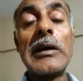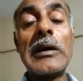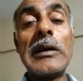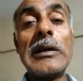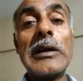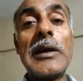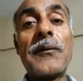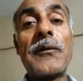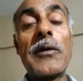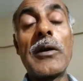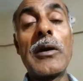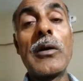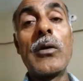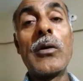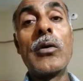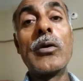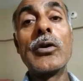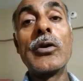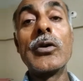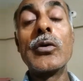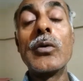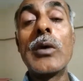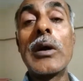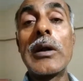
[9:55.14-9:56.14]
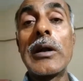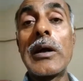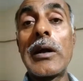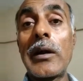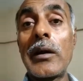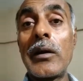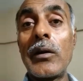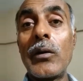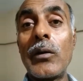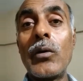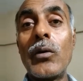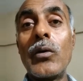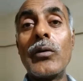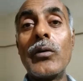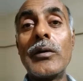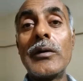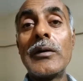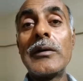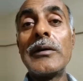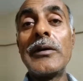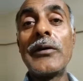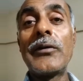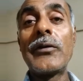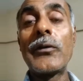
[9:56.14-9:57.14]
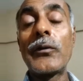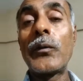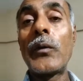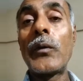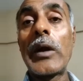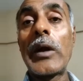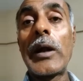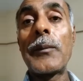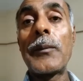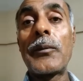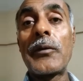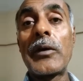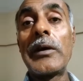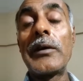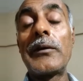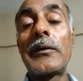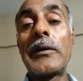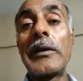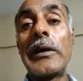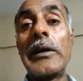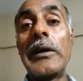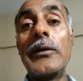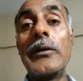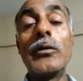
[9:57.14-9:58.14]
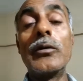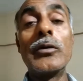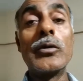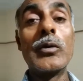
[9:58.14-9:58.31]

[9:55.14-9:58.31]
left alone. You are not alone. This is what I'm trying to tell you.